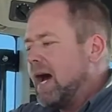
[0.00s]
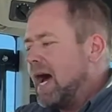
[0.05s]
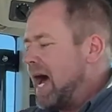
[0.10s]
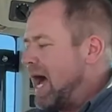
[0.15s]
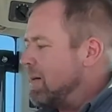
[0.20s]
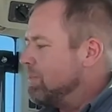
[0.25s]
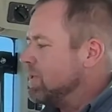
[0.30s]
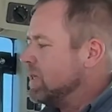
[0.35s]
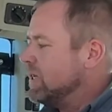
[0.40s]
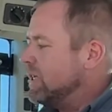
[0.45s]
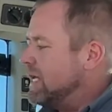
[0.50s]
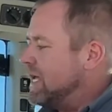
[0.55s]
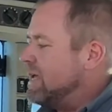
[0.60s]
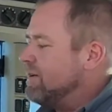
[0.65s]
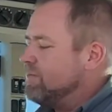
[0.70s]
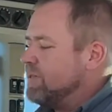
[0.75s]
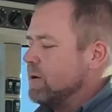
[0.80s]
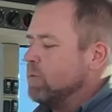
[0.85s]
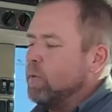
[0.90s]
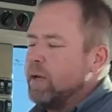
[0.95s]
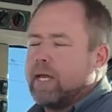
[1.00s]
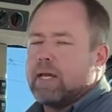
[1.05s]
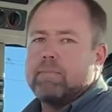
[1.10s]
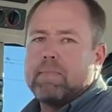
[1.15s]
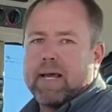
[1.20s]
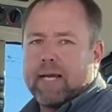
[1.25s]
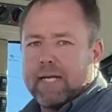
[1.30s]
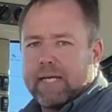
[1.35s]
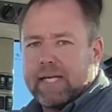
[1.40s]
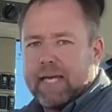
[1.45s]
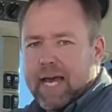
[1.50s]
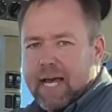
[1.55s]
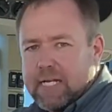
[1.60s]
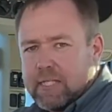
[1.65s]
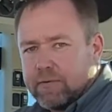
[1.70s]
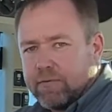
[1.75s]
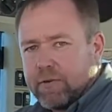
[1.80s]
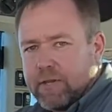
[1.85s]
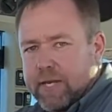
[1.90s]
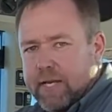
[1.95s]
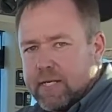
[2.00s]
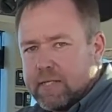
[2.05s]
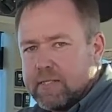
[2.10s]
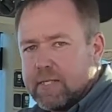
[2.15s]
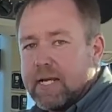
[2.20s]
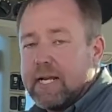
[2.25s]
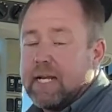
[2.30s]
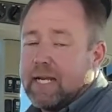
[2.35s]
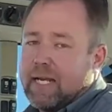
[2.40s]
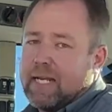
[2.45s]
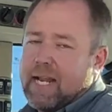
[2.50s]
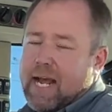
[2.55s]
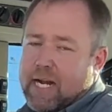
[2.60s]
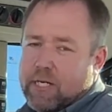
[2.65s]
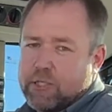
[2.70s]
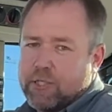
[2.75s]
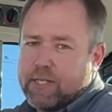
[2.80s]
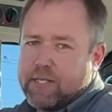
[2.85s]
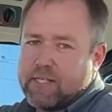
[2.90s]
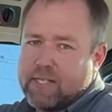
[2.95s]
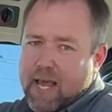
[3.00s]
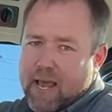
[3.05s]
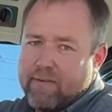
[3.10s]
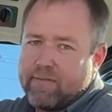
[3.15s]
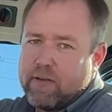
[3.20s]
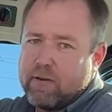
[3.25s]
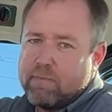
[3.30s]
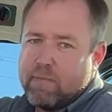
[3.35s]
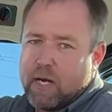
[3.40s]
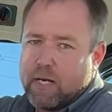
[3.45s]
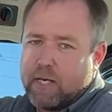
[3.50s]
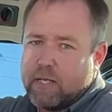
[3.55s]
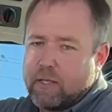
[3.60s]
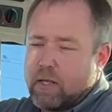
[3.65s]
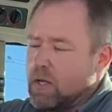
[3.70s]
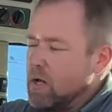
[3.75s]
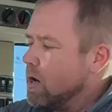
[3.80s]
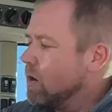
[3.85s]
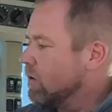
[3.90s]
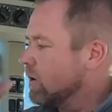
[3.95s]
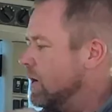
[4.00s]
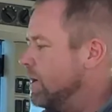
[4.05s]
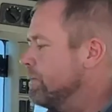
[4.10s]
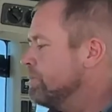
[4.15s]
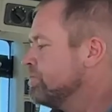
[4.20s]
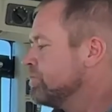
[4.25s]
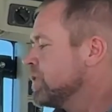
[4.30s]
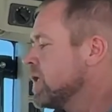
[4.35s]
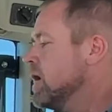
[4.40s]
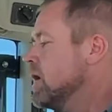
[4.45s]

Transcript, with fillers: I believe that we can make a case for this and it can actually save you money in the long run.